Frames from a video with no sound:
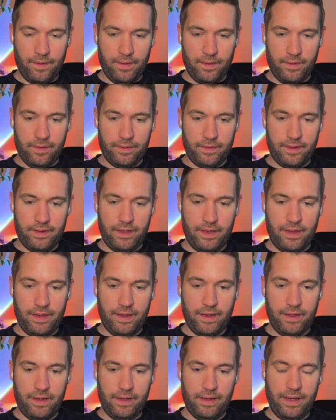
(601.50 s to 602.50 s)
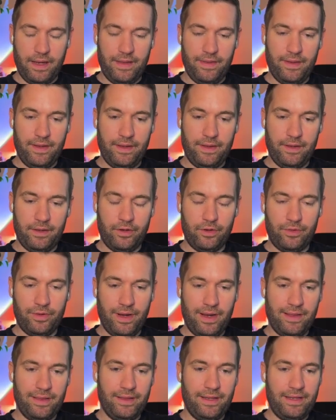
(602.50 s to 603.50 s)
Okay, and then the
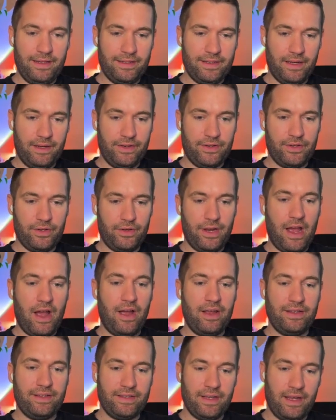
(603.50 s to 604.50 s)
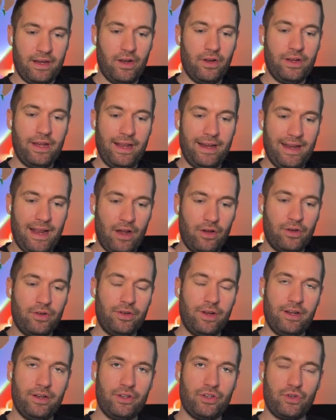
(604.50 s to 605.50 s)
create LinkedIn. So now I said, okay, now
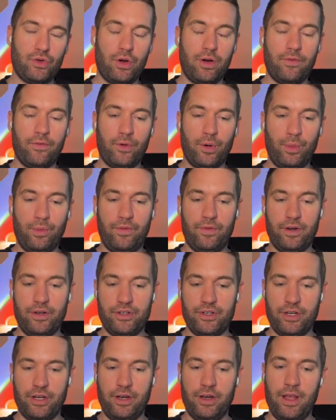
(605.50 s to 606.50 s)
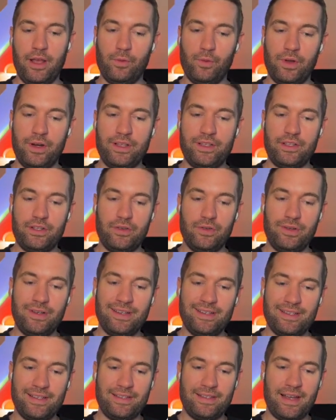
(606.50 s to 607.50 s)
create a short form version. And what it's doing
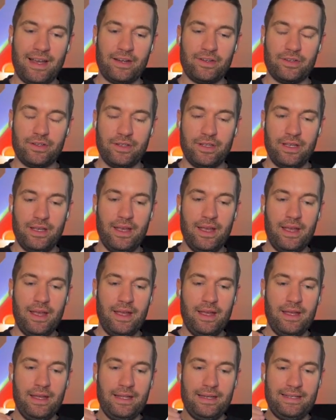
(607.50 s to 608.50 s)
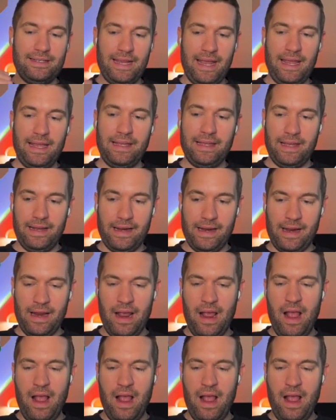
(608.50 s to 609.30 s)
is it's actually taking,